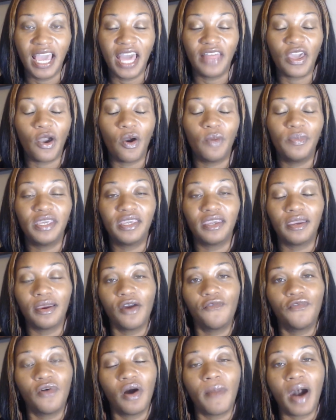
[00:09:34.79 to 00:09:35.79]
They will be
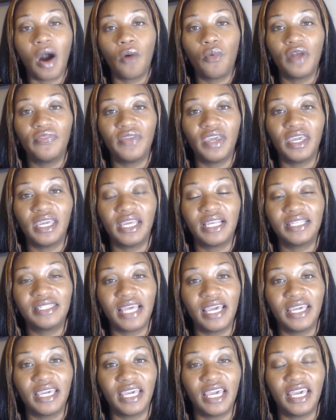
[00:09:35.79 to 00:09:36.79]
careful about what they
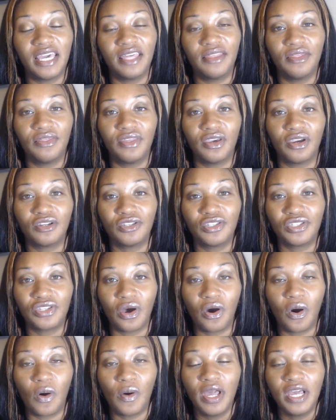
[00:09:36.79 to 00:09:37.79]
intake in their
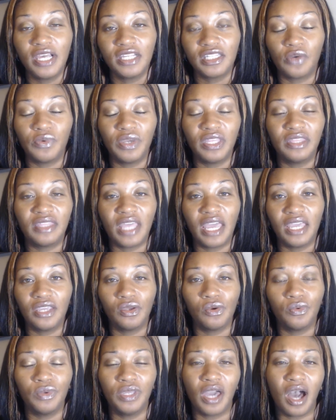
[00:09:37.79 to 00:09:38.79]
soul. So we thank
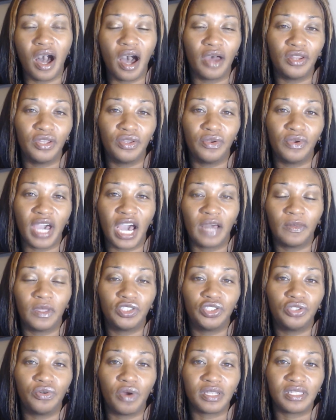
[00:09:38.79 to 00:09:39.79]
you. We honor you, God,
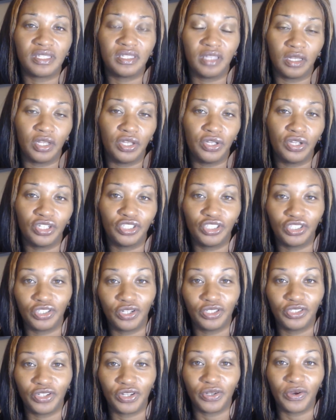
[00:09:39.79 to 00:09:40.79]
that you are sealing your
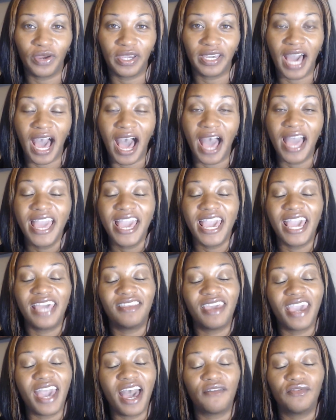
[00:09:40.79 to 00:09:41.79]
children, Lord God, and
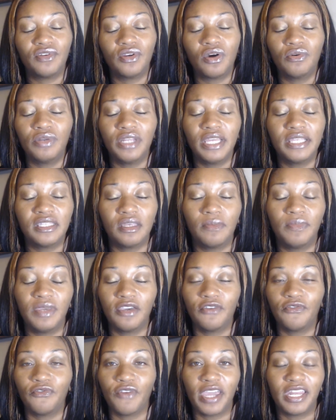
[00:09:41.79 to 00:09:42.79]
they have no need to be
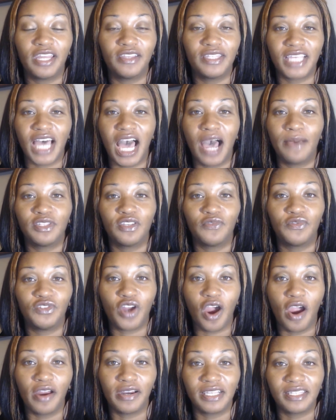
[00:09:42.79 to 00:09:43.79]
afraid in times of
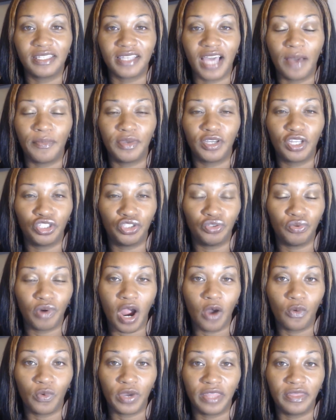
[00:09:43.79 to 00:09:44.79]
darkness, God, because you
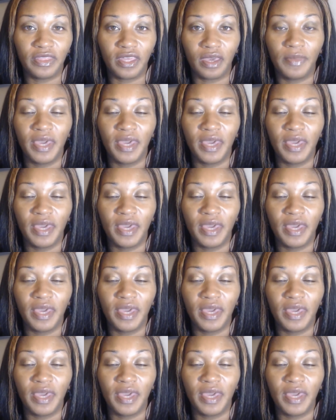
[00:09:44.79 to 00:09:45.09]
are with them.